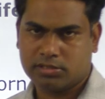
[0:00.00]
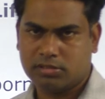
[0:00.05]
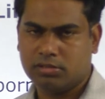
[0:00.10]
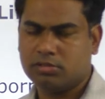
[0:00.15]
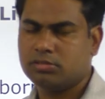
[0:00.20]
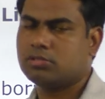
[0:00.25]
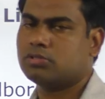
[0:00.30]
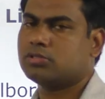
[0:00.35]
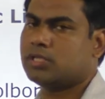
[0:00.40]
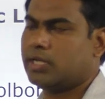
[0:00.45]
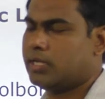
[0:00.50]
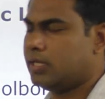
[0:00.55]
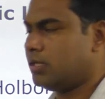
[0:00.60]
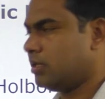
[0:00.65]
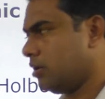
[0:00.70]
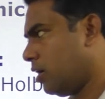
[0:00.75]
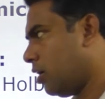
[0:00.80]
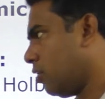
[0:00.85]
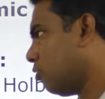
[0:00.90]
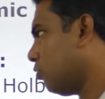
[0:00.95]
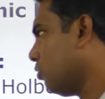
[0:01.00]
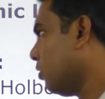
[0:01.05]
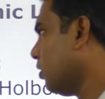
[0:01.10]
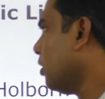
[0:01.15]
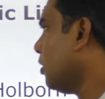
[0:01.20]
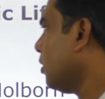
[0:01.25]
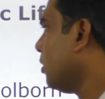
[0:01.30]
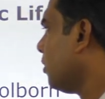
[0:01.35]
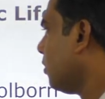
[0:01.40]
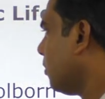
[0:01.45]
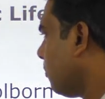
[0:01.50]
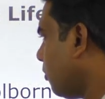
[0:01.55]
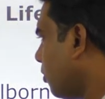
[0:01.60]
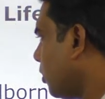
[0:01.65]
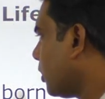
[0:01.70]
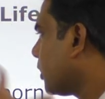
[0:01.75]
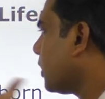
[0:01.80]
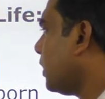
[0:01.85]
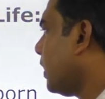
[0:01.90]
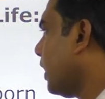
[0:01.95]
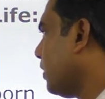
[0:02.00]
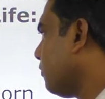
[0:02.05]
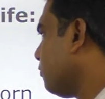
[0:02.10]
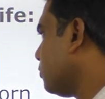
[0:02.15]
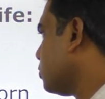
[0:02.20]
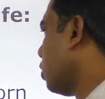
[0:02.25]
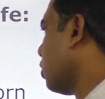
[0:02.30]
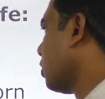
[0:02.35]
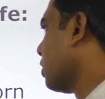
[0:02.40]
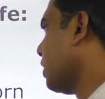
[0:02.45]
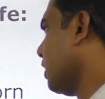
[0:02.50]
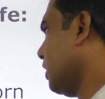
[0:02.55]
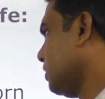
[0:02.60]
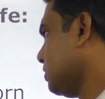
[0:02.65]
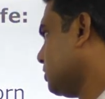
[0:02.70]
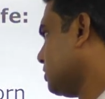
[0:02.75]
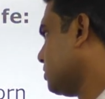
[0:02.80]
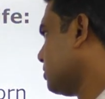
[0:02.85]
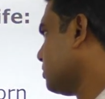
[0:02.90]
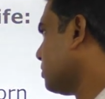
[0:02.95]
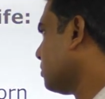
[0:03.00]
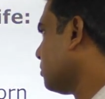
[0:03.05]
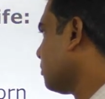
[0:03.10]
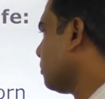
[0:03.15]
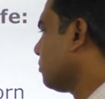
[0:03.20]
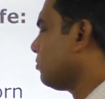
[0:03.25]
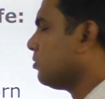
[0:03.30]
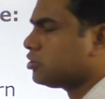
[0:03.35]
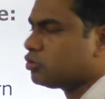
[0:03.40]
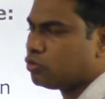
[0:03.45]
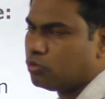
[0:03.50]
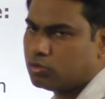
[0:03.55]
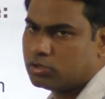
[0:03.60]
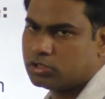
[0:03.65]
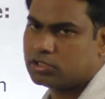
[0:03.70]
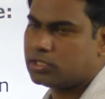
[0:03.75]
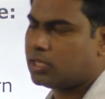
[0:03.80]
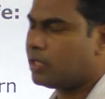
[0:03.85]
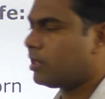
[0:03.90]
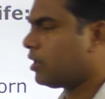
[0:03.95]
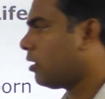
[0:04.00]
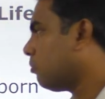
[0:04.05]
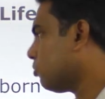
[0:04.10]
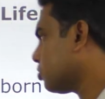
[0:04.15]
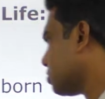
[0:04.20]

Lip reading: in society, how political life is organized. The source is Harlambos